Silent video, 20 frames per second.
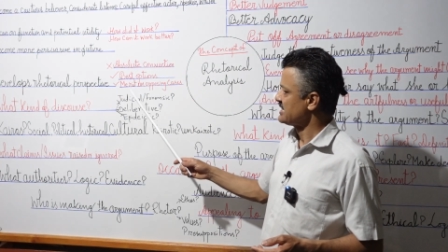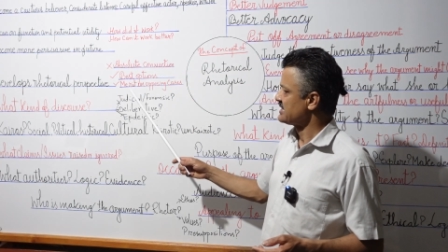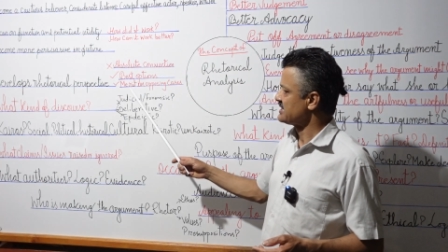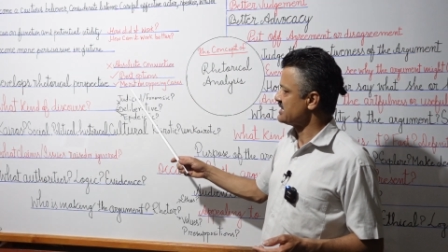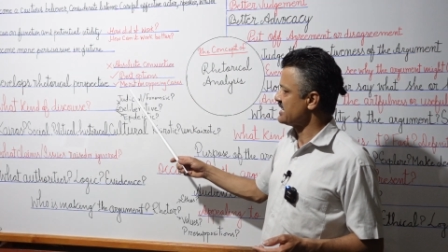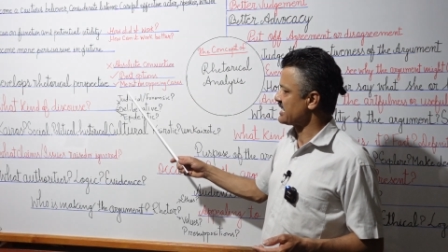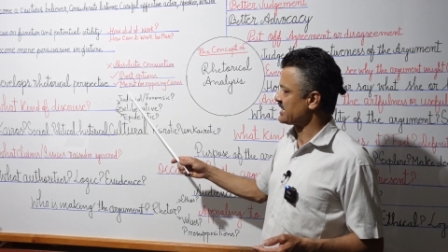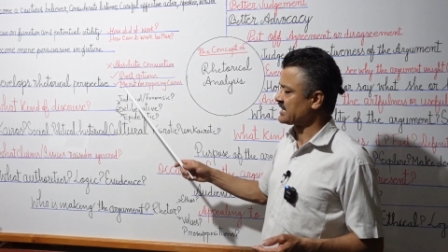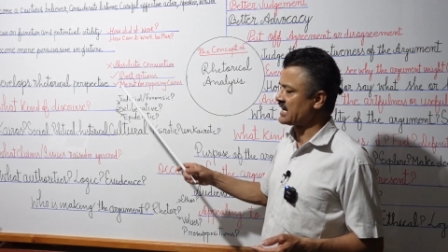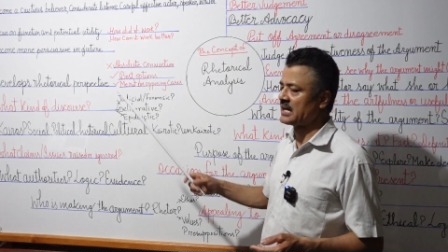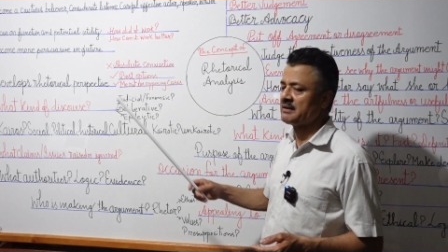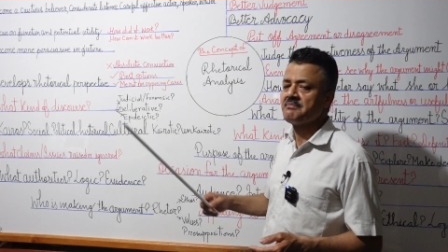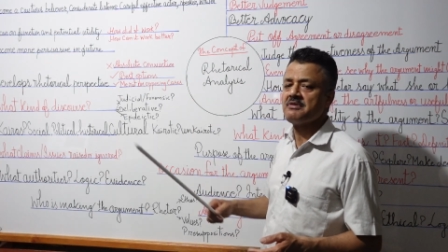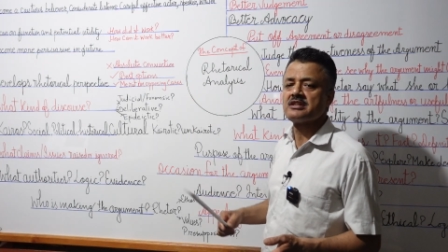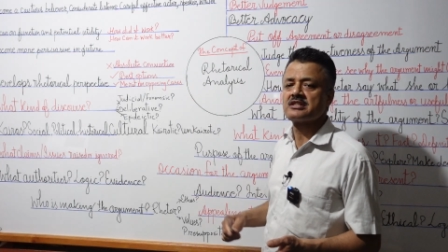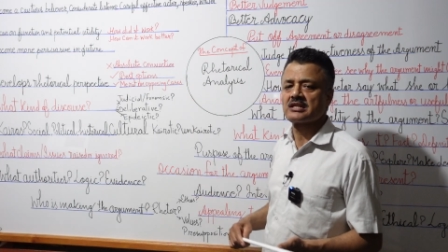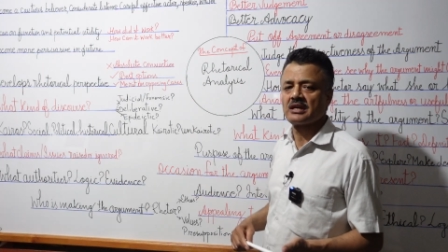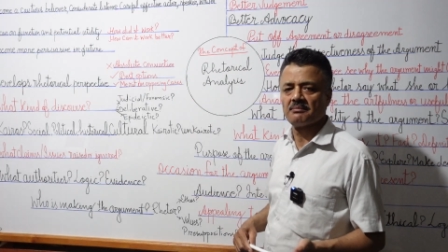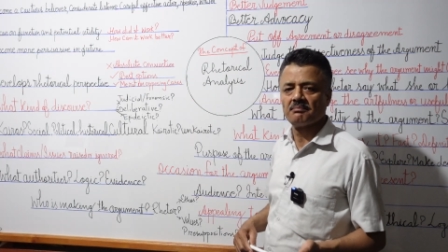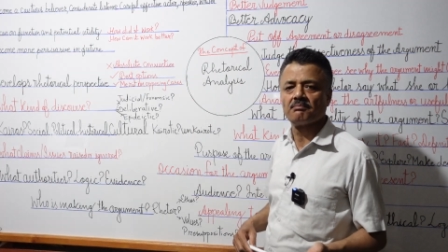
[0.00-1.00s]
there can be
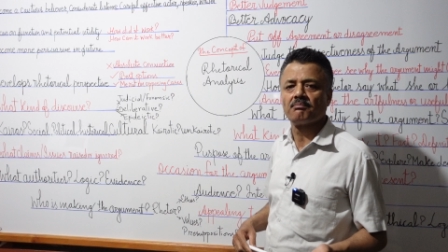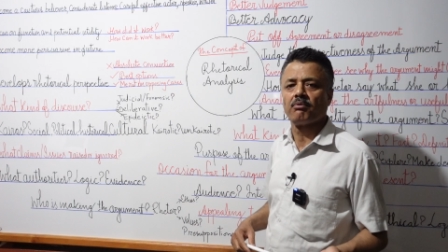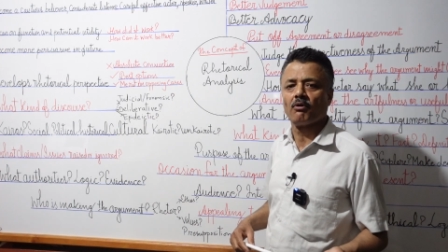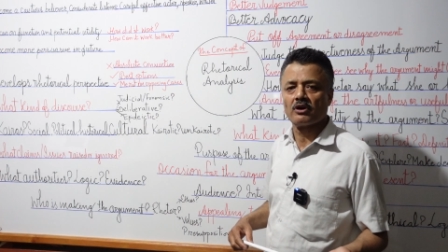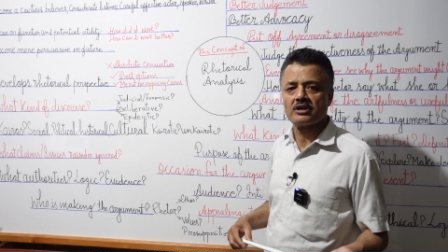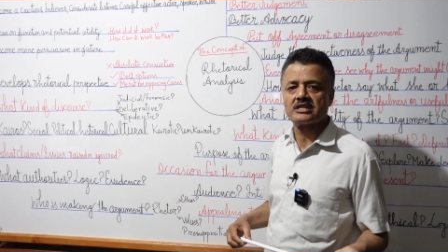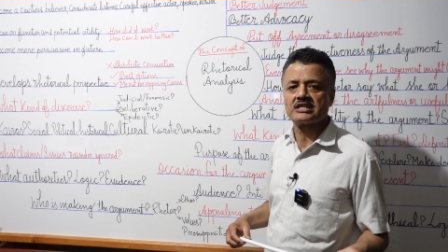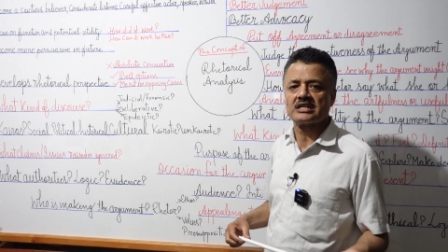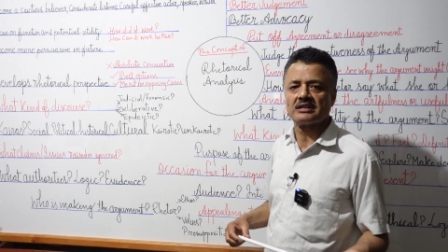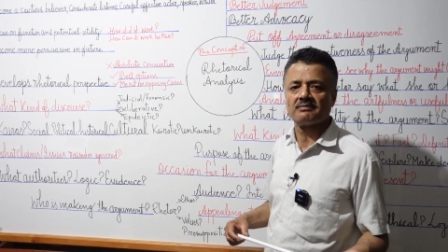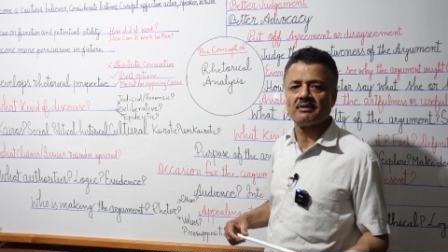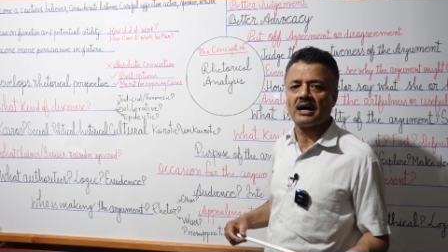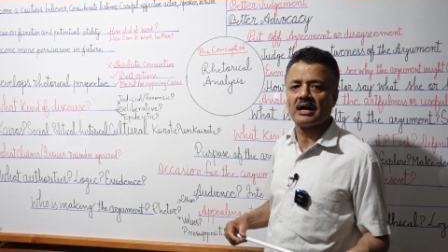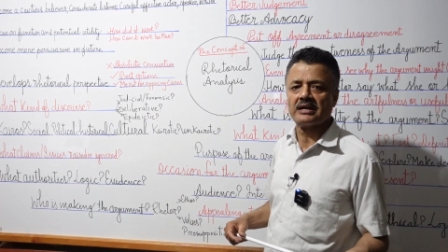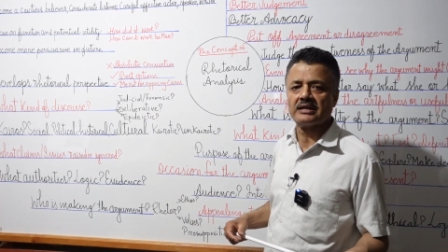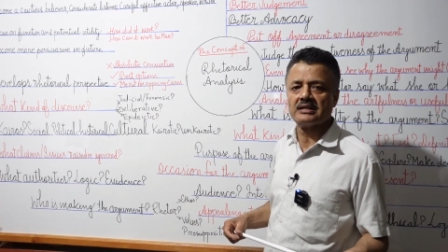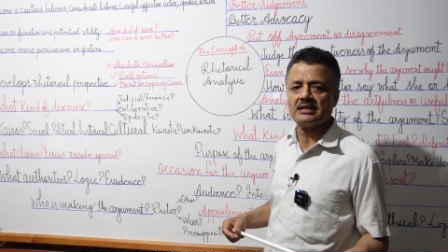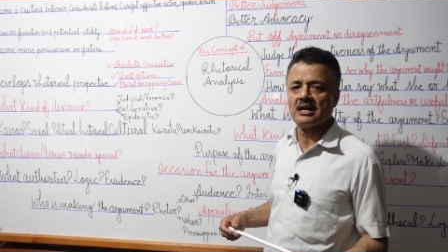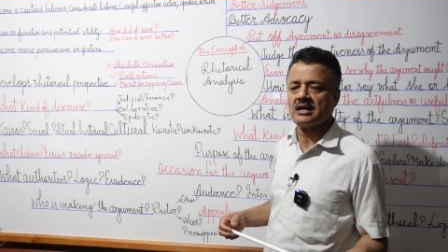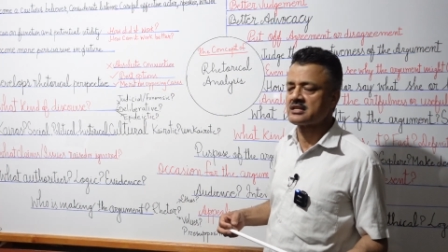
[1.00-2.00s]
some positive
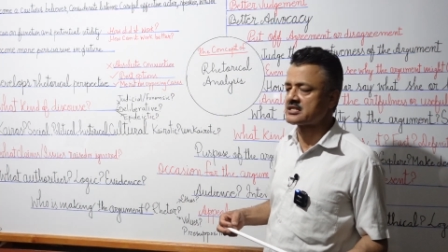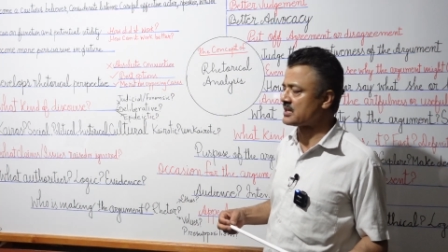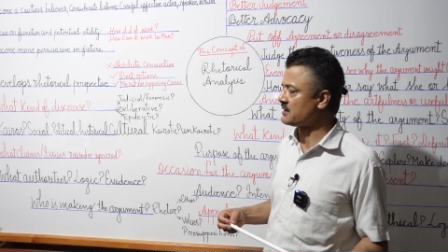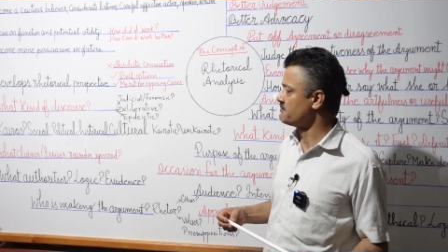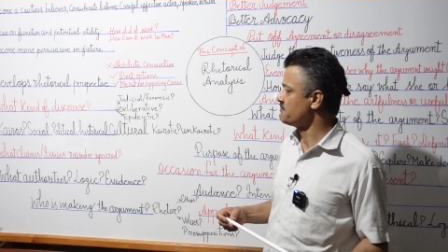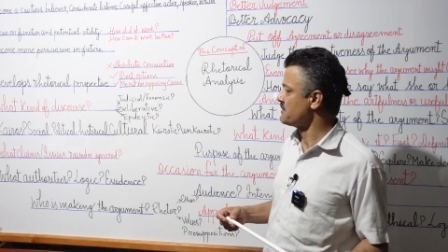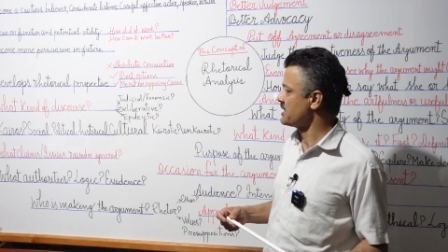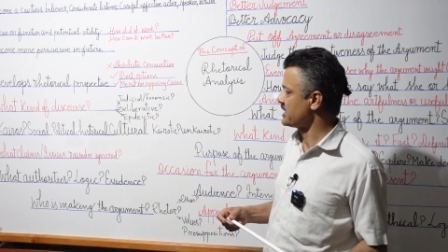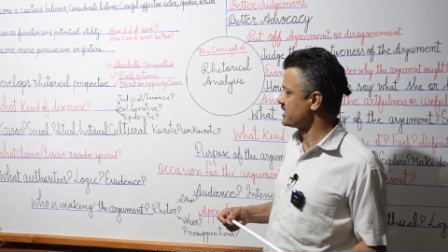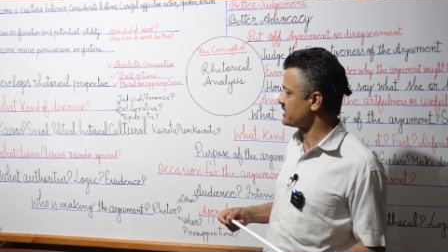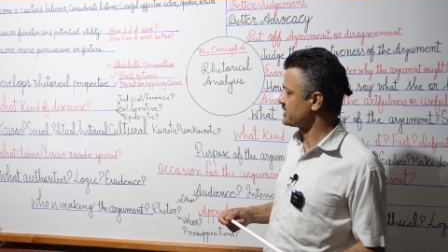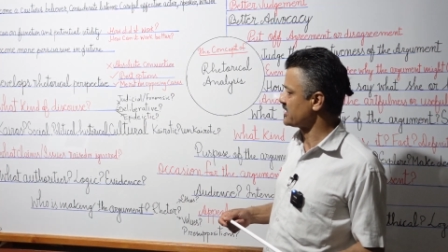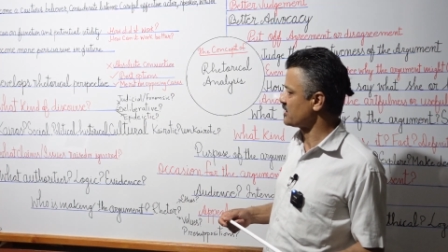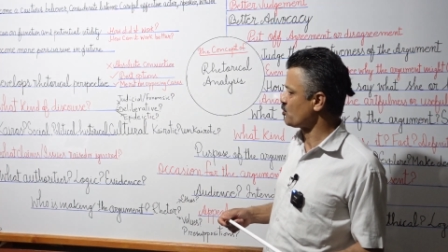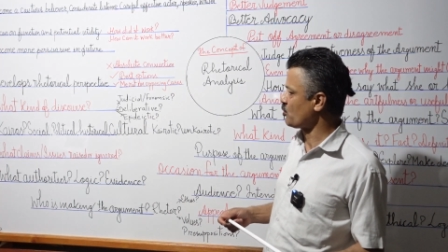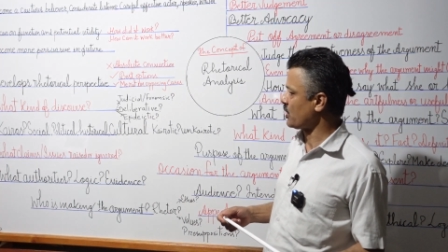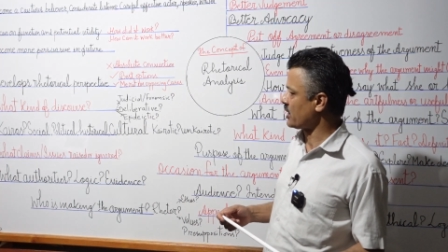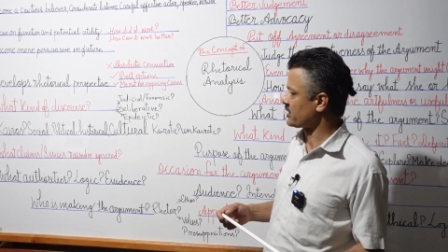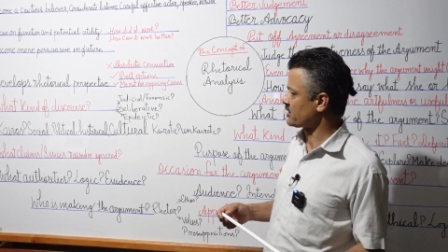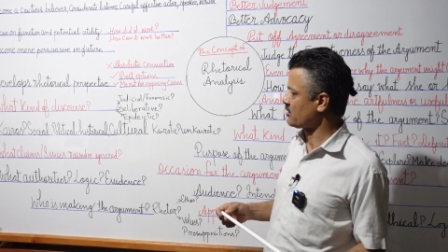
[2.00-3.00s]
ideas, some merit in
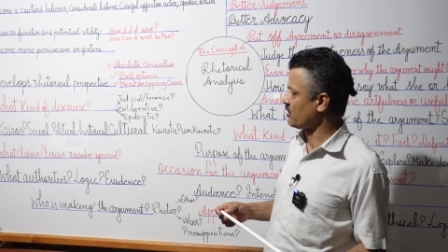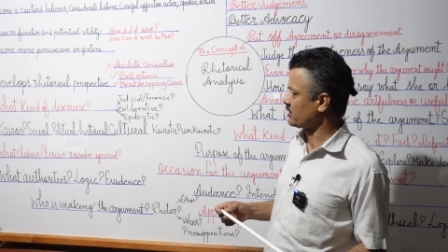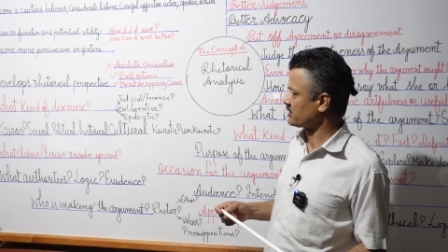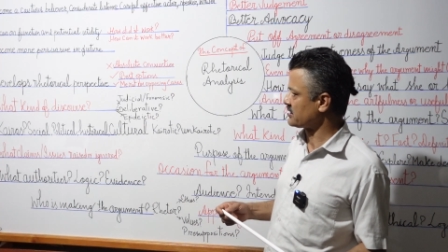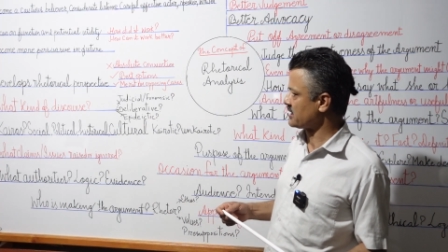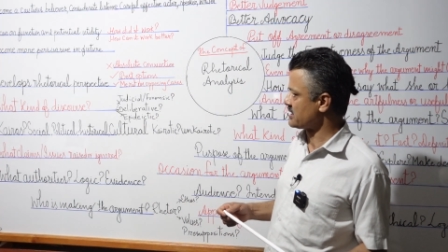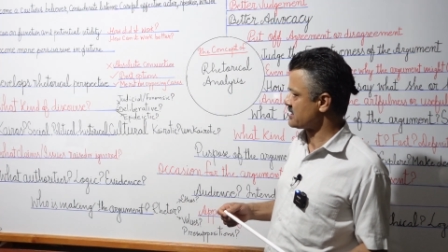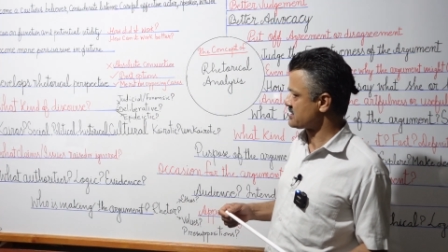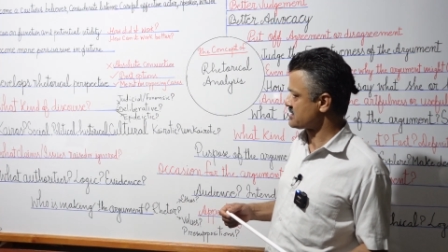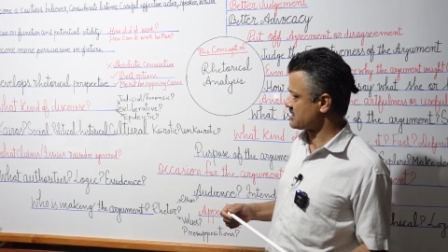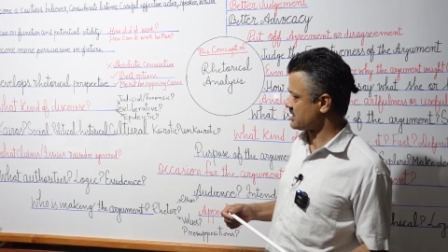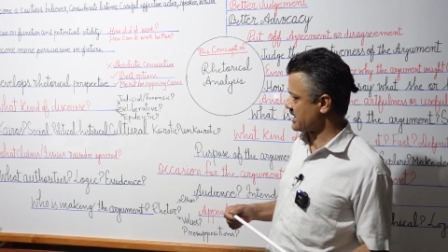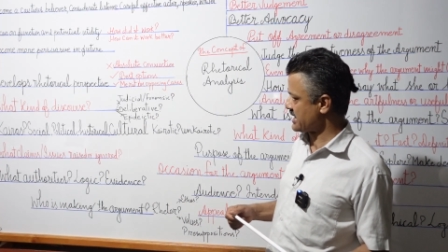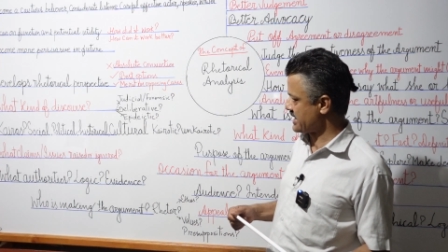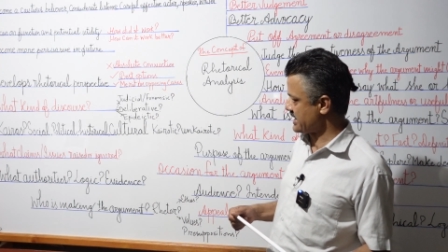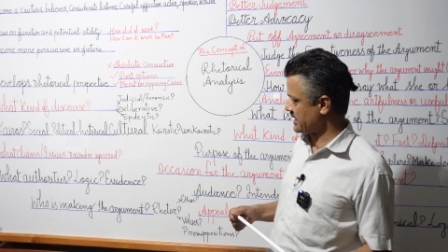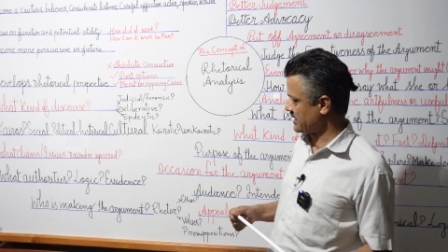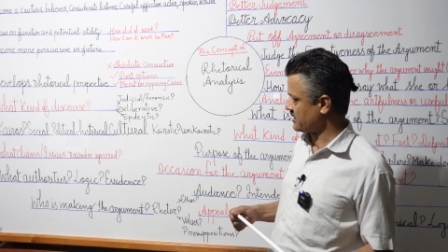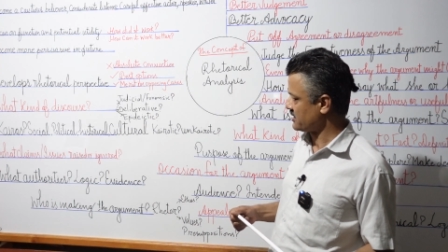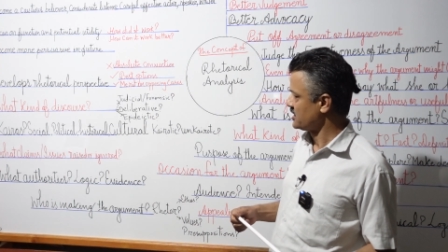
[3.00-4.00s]
what the author is
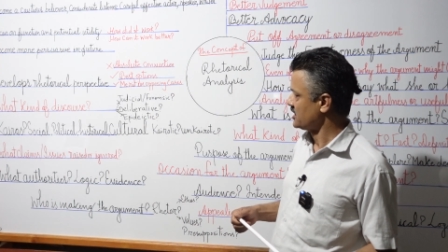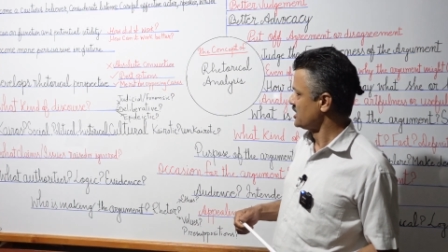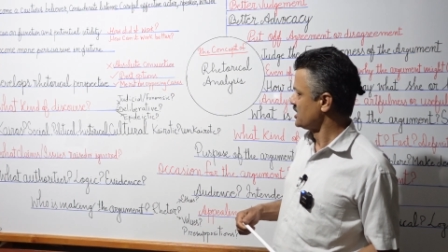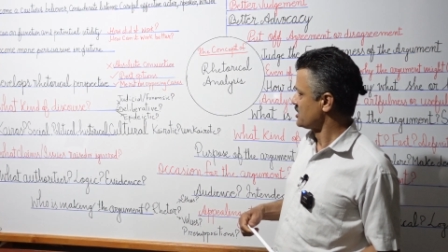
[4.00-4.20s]
saying.